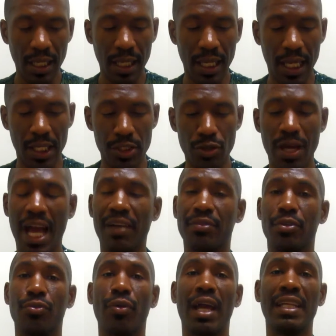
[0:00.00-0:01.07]
And you have the
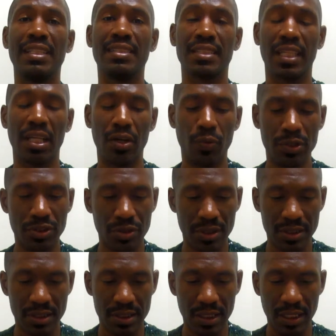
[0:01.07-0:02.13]
grading scale, which you can
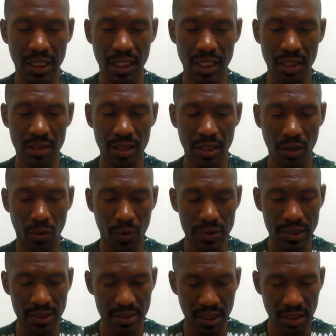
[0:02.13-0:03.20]
see clearly on
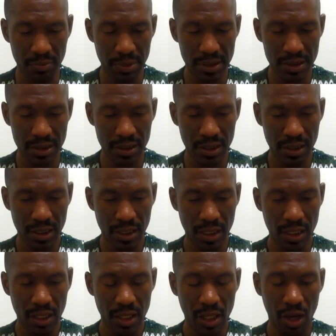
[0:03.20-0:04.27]
the syllabus.
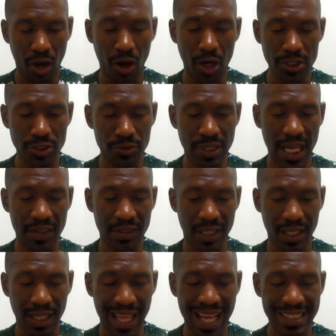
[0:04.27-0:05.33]
Also, you have the
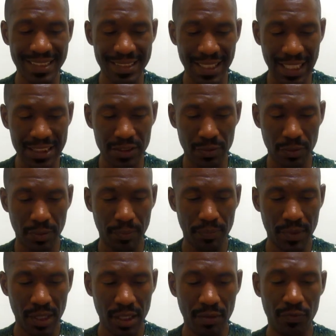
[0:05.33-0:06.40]
class schedule.
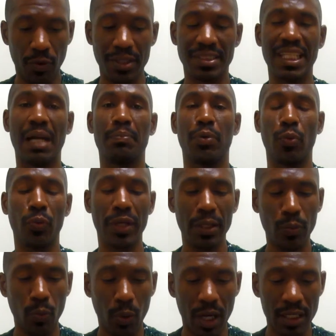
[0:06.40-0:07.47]
For example,
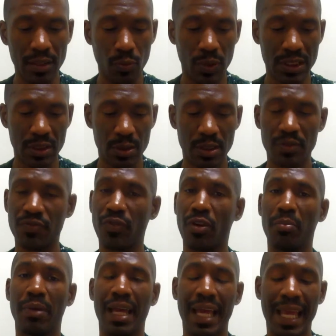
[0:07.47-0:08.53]
week 1, which is
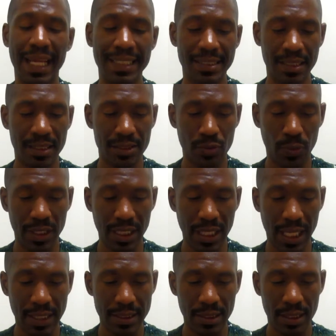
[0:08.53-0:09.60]
from
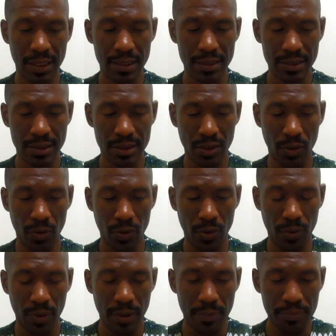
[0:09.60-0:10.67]
8/28,
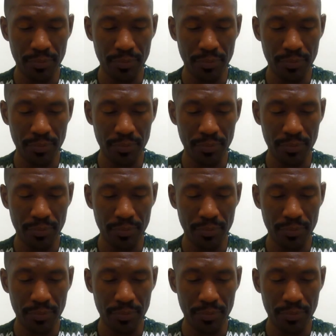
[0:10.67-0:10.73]
so